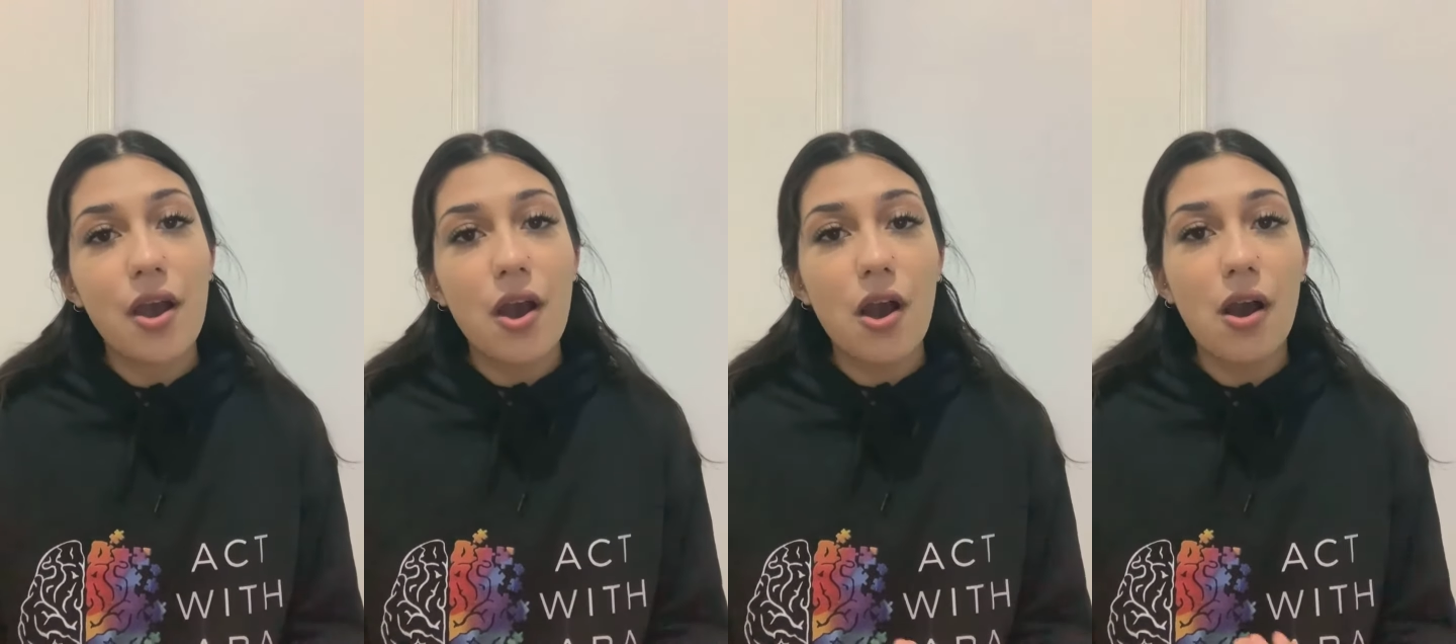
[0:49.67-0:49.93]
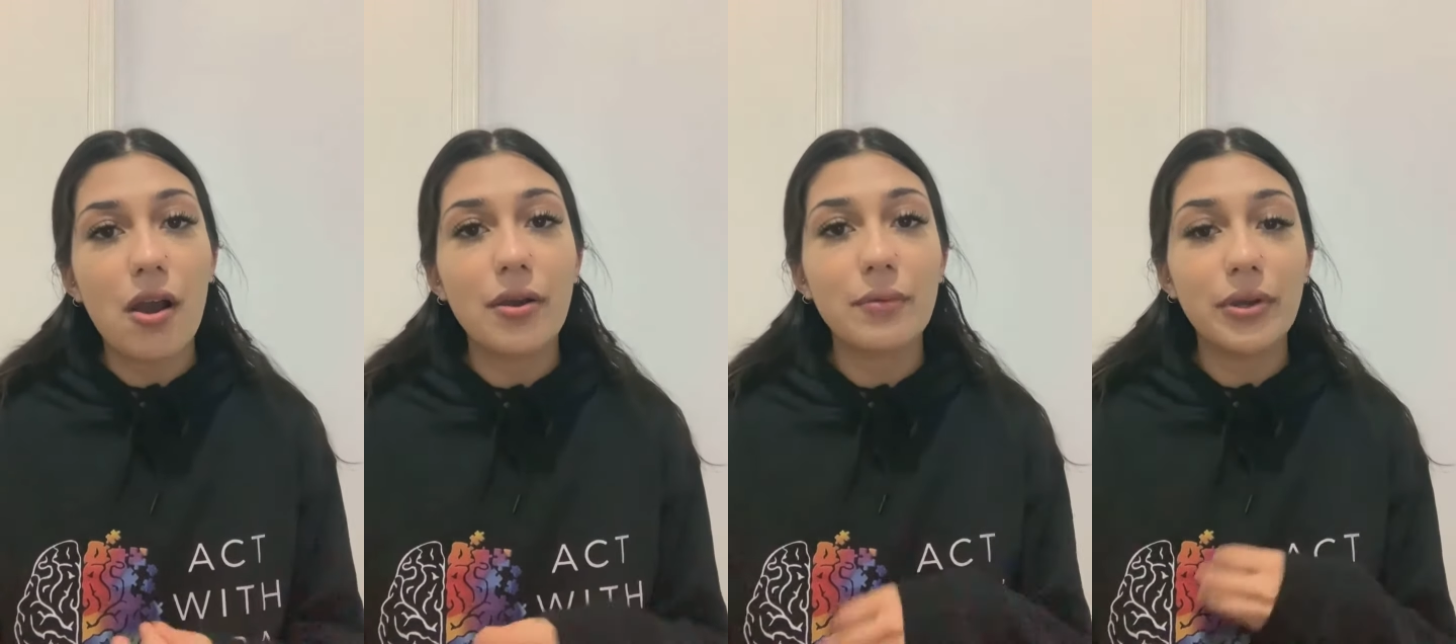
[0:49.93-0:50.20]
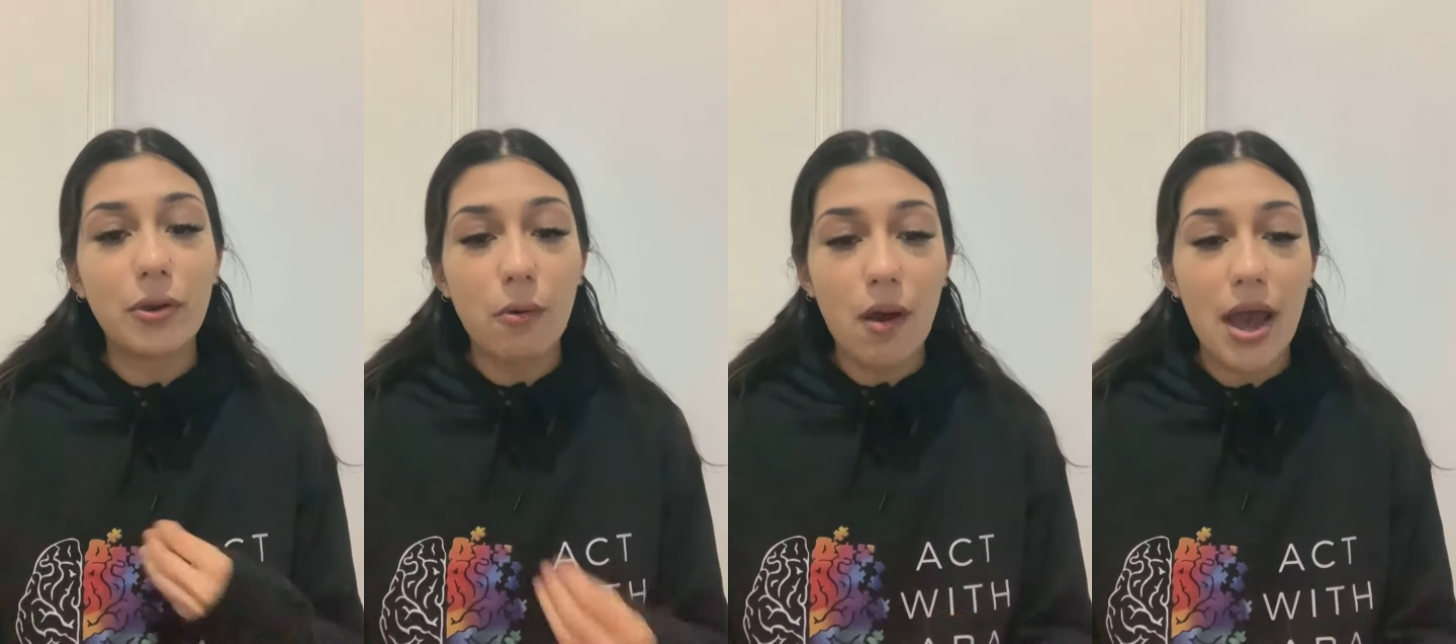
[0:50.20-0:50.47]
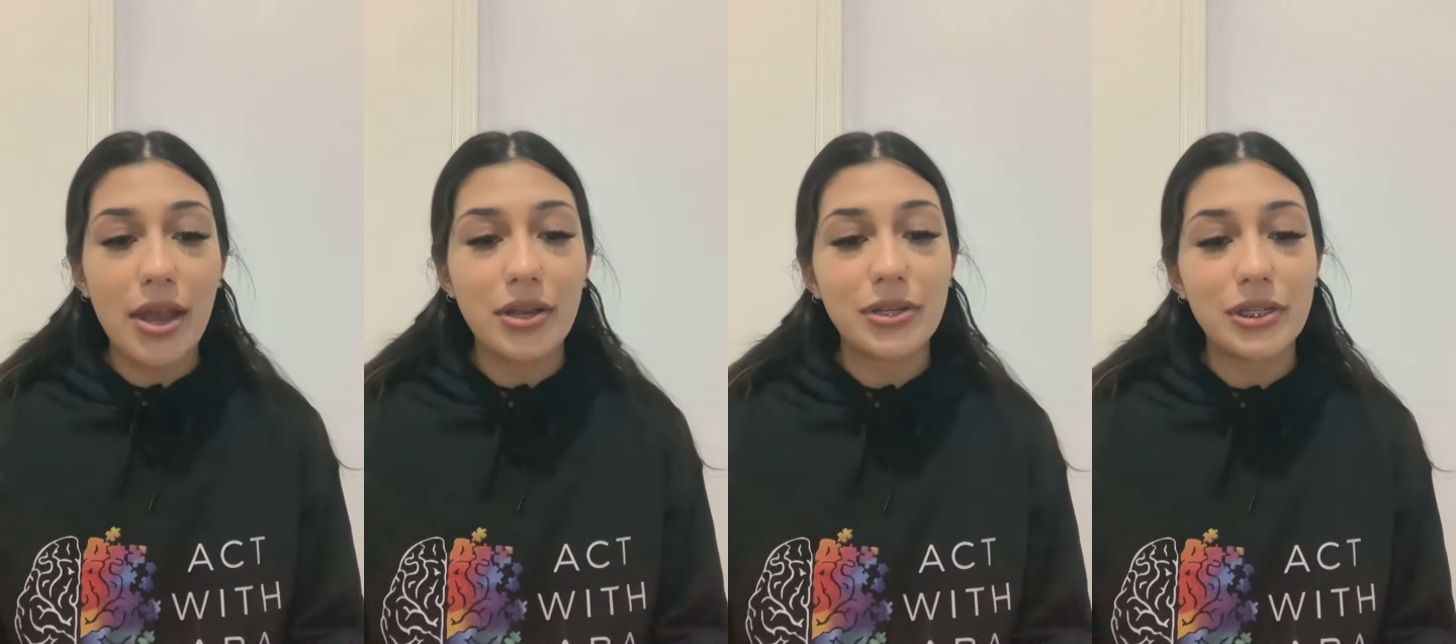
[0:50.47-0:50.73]
are
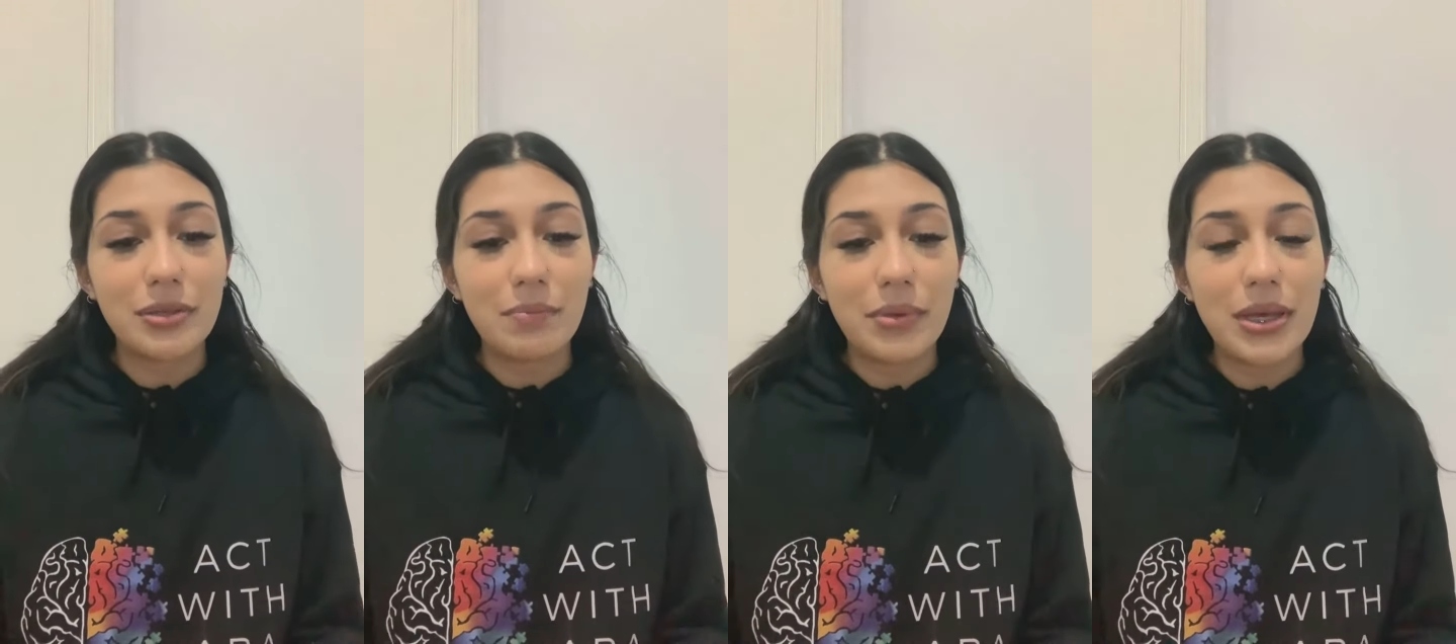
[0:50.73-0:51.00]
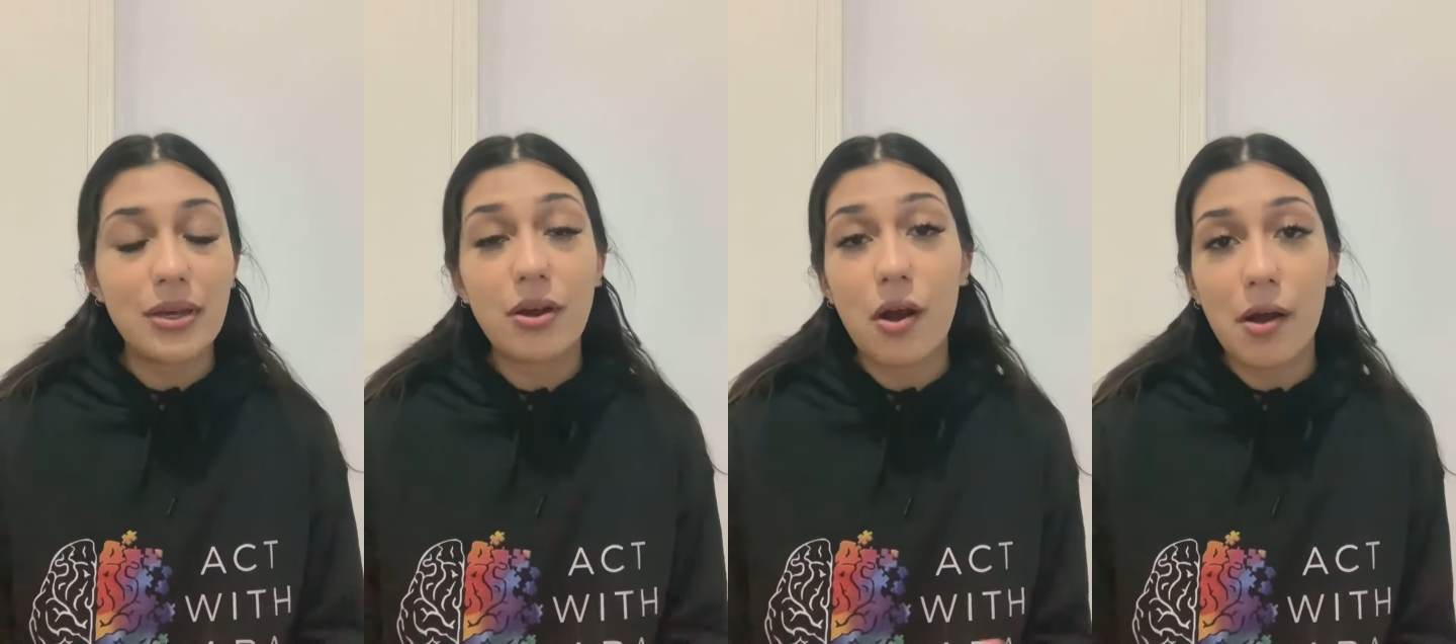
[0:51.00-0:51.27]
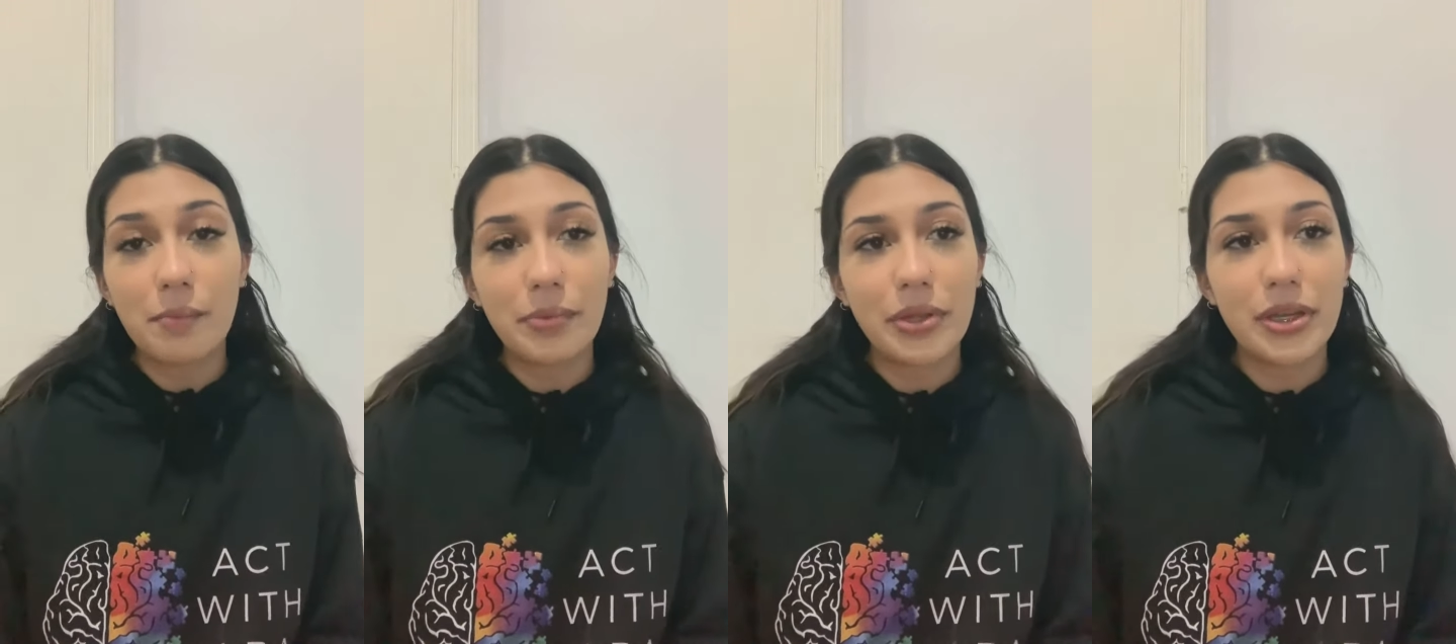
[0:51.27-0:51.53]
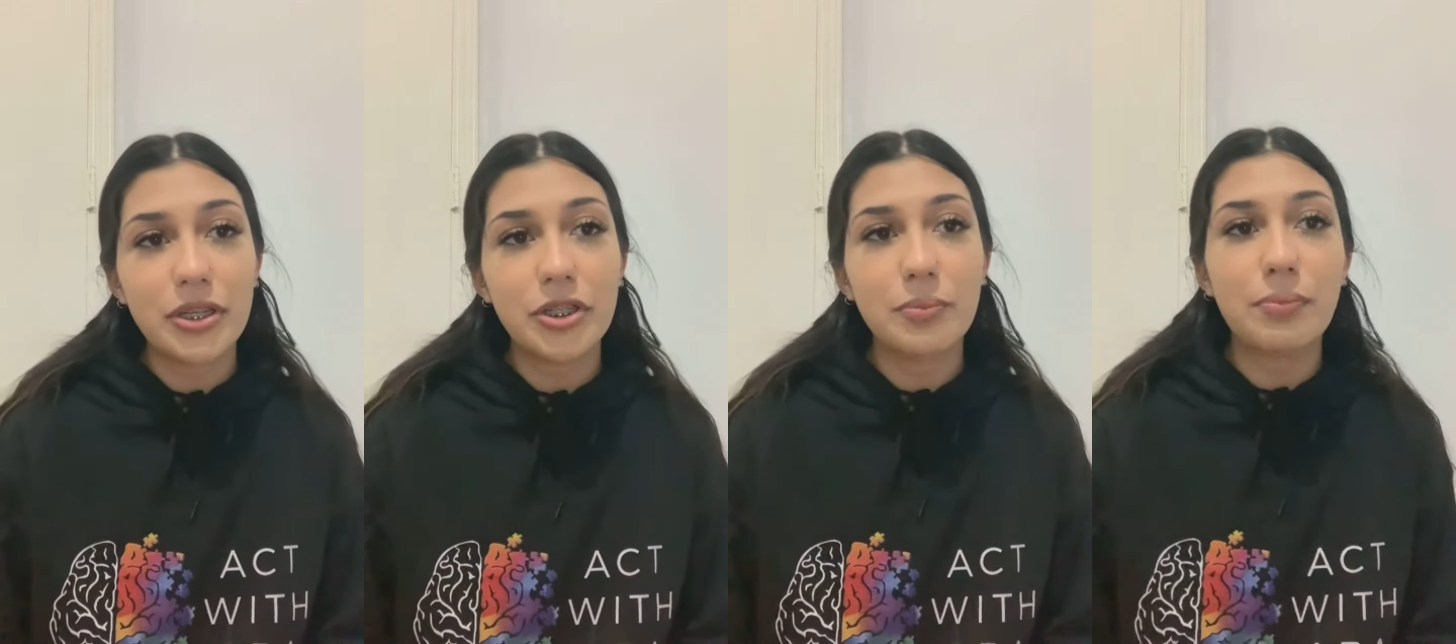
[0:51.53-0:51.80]
required to be
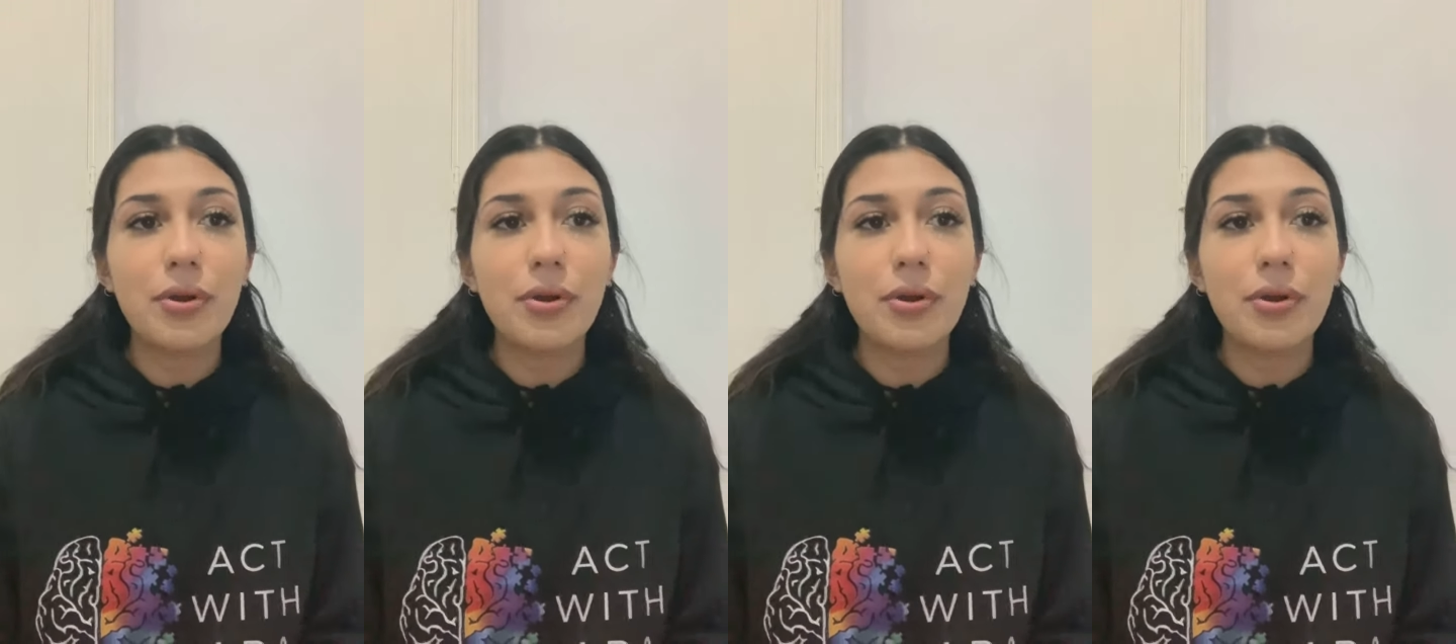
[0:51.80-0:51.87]
accomplished